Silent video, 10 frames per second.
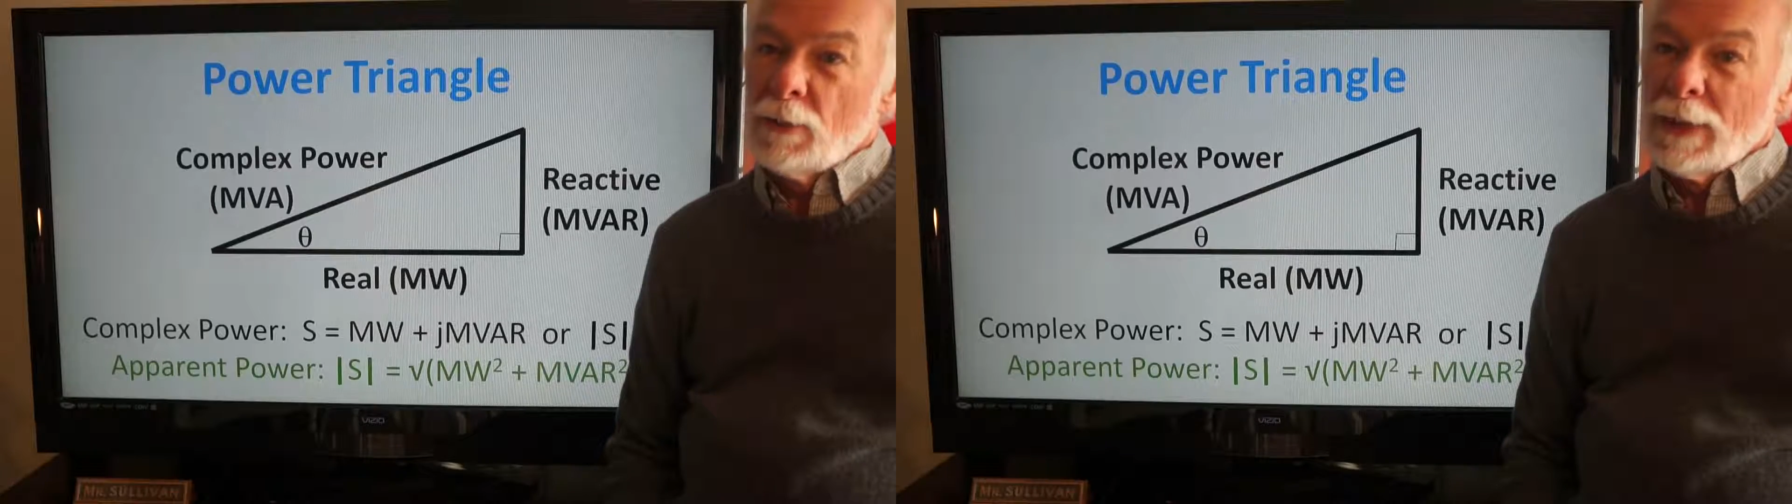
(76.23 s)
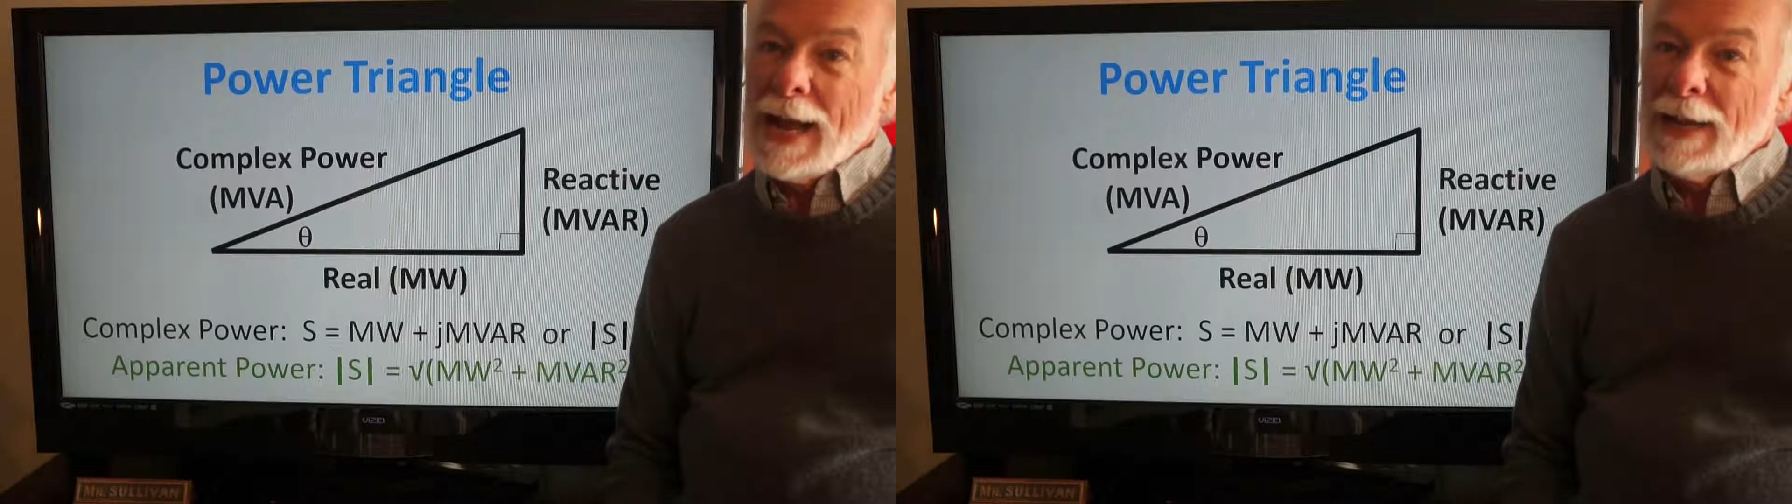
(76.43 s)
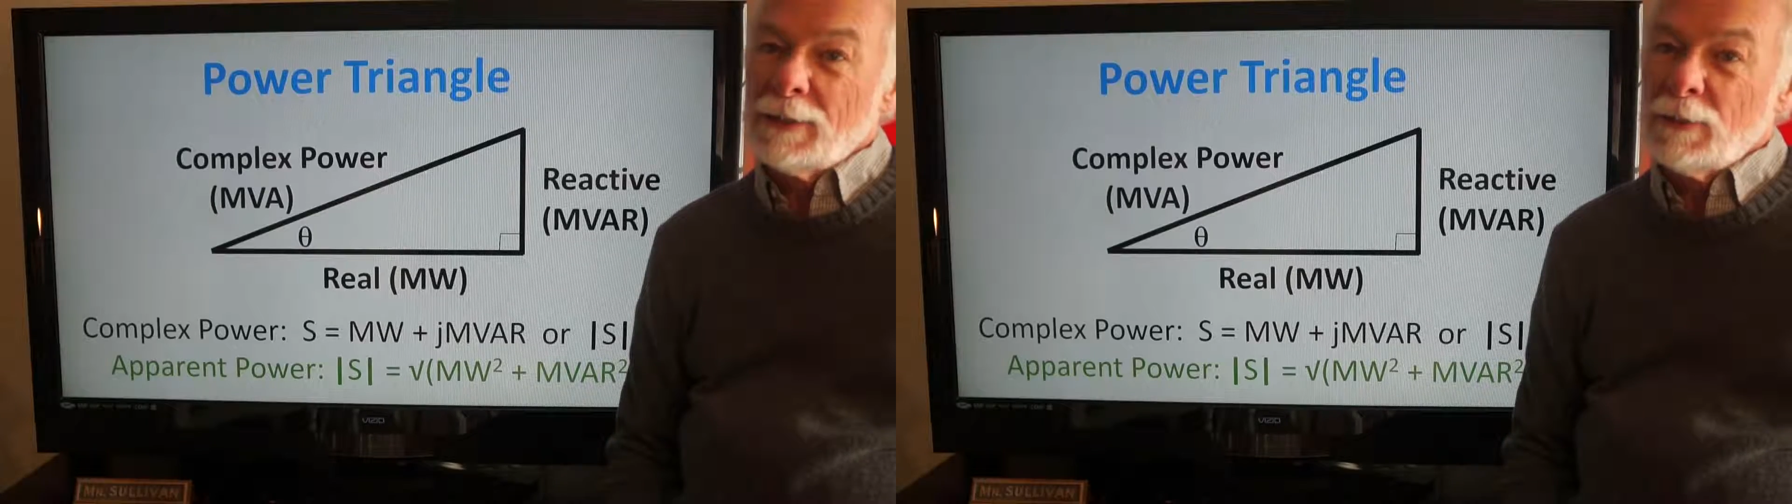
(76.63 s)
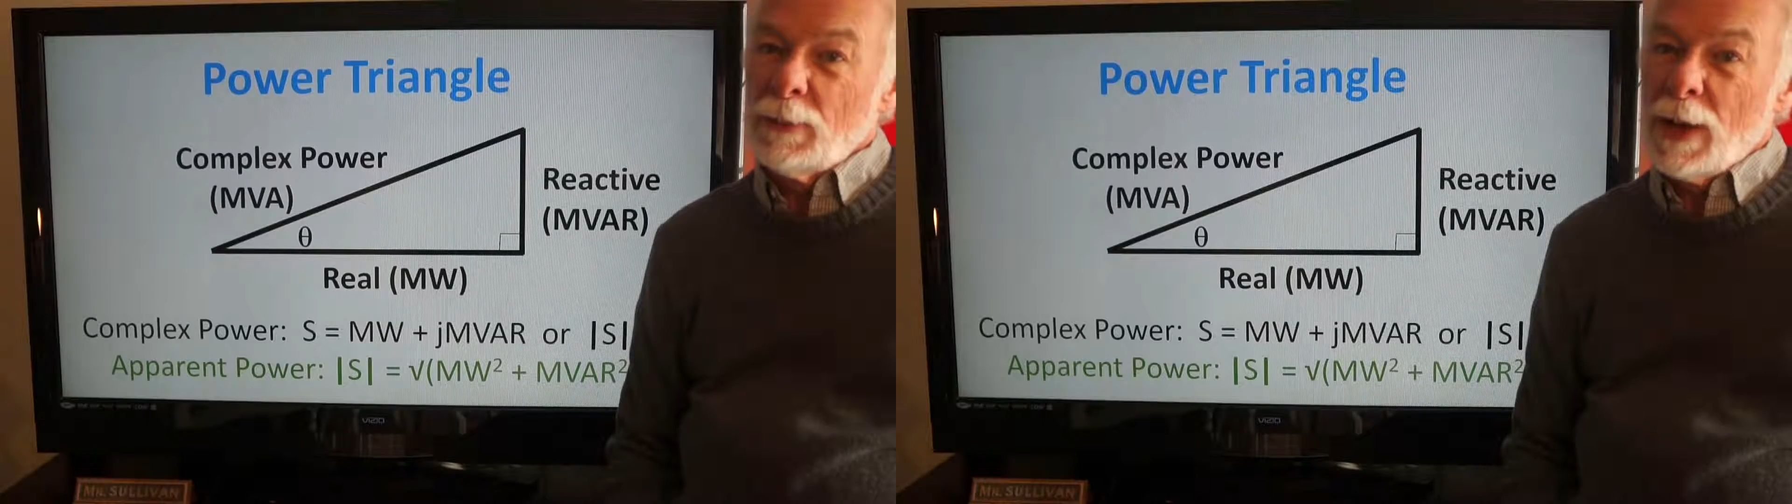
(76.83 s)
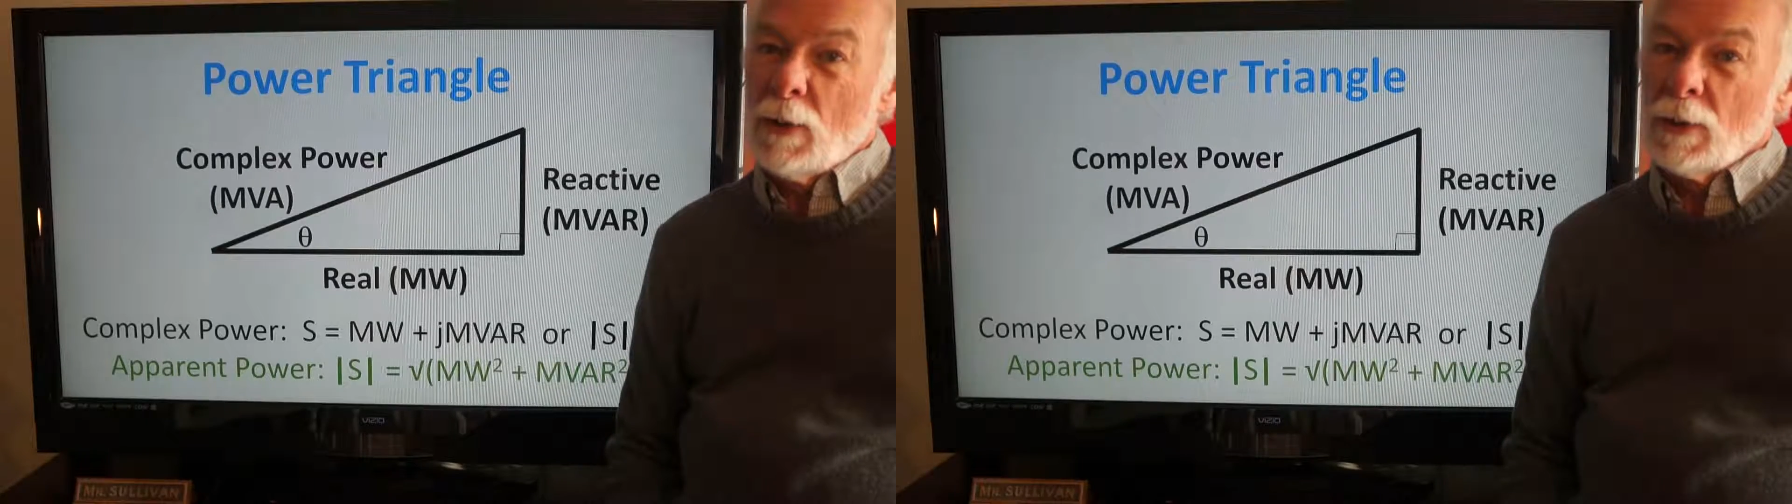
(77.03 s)
the
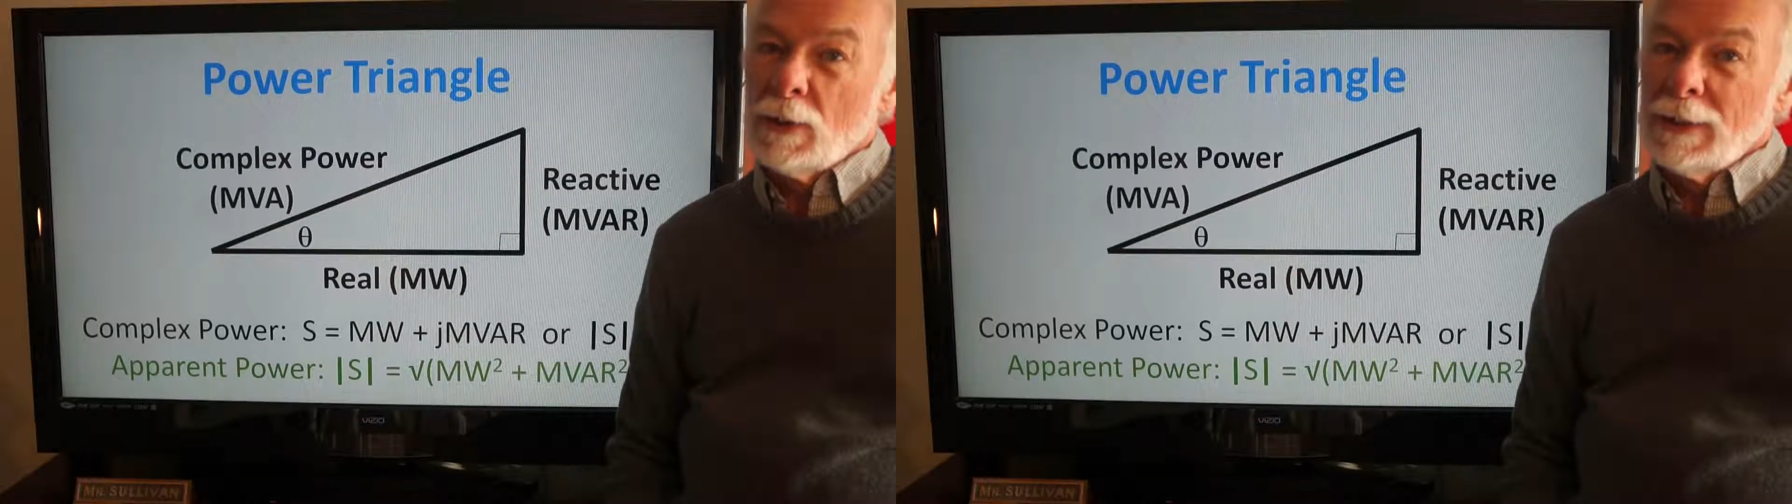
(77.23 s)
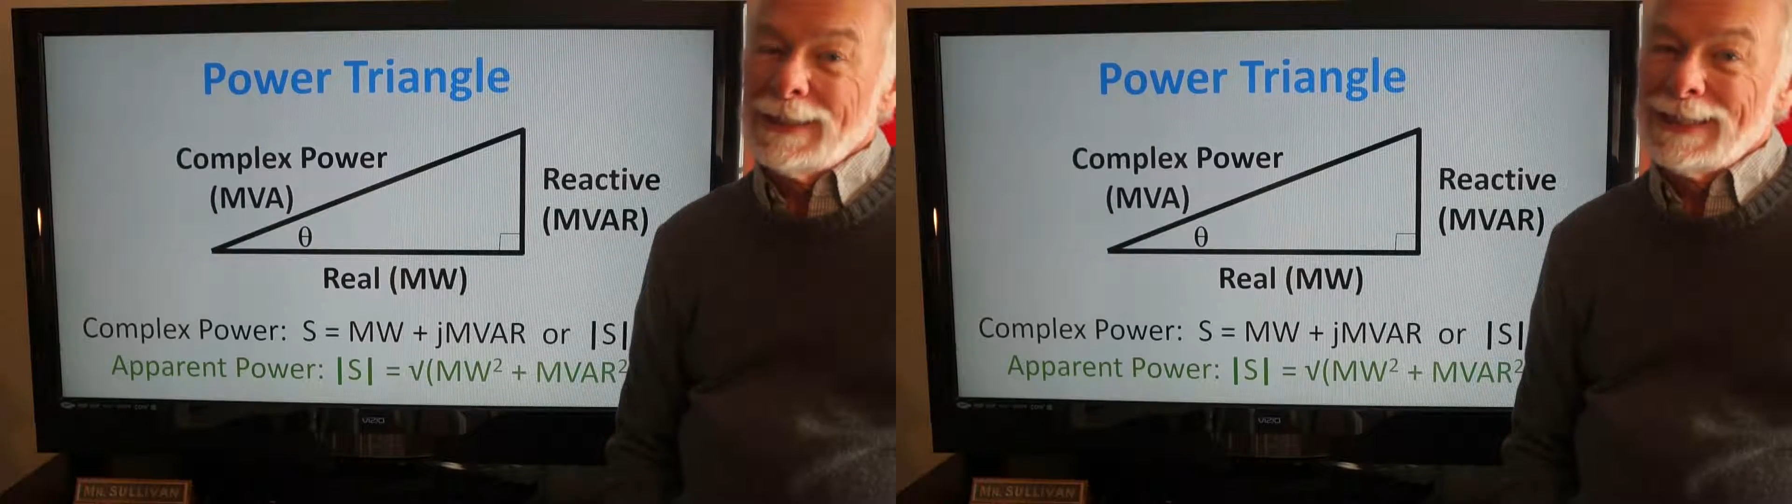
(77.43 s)
reactive power